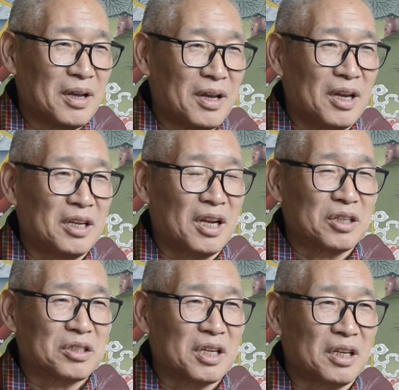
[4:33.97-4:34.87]
And he
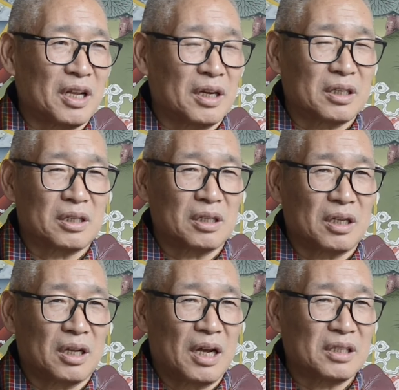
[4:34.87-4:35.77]
also said that uh,
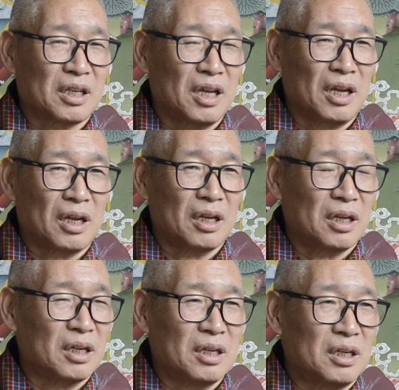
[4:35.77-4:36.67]
as a king,
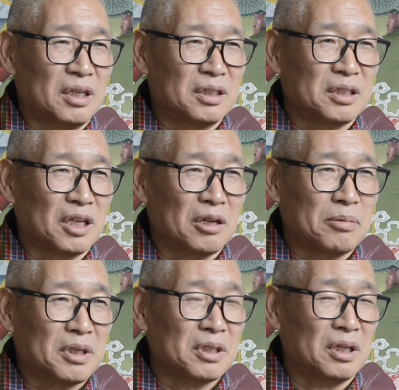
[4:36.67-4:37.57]
he is a single
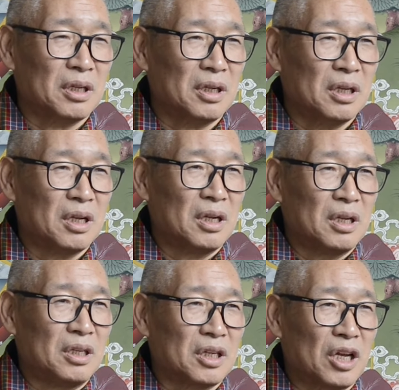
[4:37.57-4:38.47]
person.
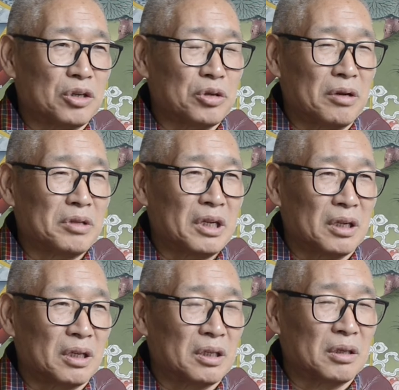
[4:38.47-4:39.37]
He can't do
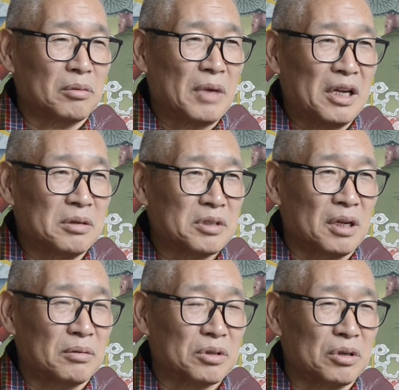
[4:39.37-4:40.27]
everything by
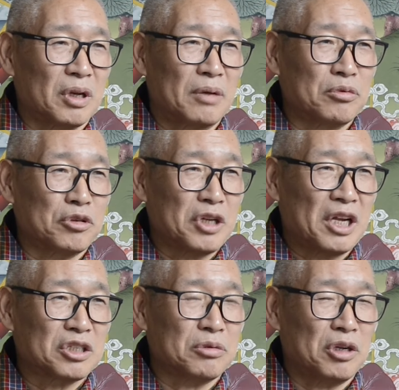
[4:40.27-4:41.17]
himself, so everybody
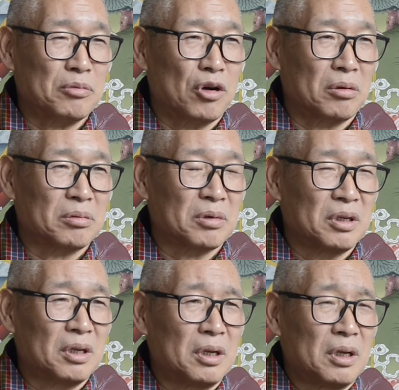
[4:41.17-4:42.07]
has to be involved.
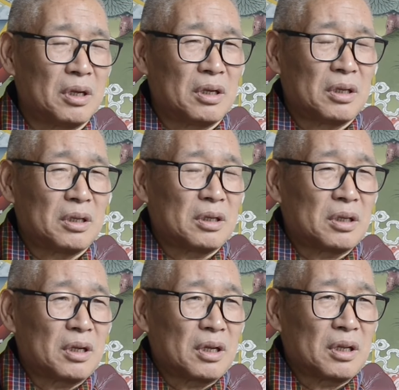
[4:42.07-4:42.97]

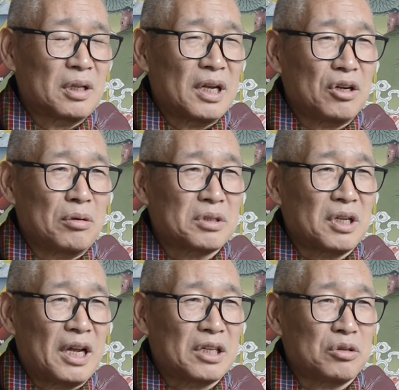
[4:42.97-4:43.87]
Then
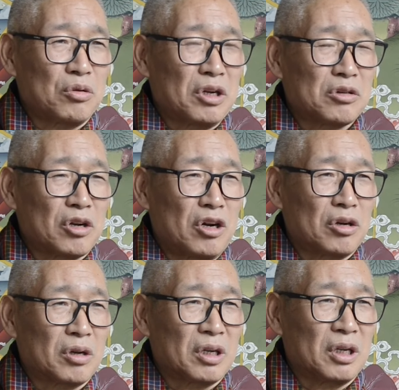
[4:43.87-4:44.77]
obviously as you went
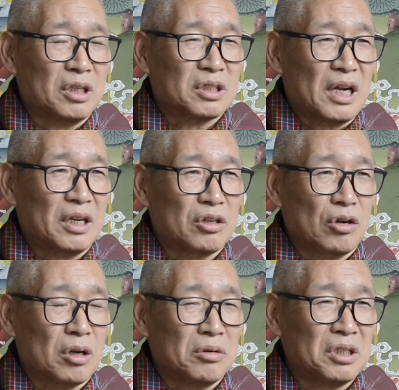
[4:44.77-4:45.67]
around, he started
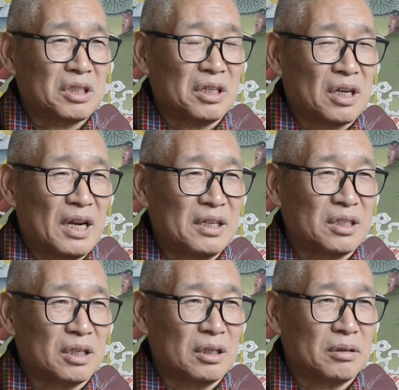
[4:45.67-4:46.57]
talking about
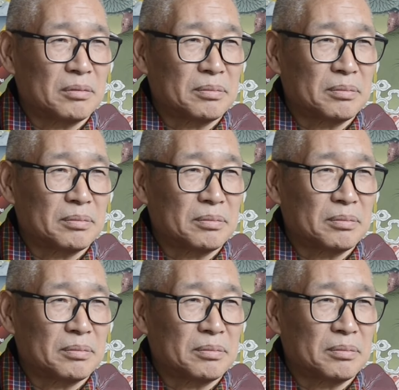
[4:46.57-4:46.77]
decentralization,